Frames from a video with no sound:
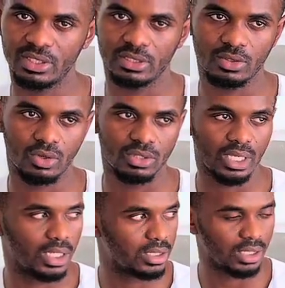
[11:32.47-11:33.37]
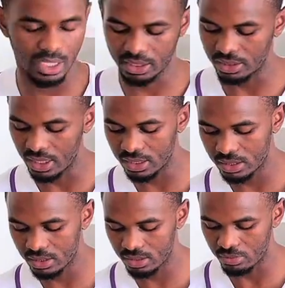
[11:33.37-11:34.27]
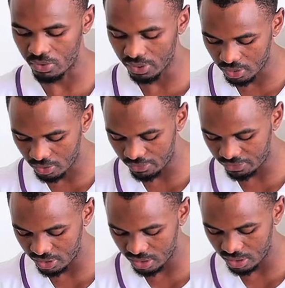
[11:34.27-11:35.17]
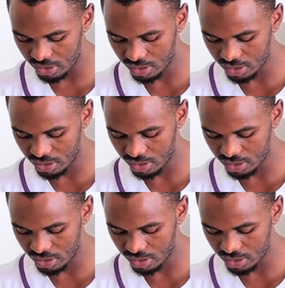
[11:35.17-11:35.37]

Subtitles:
content like this, brewing coffee,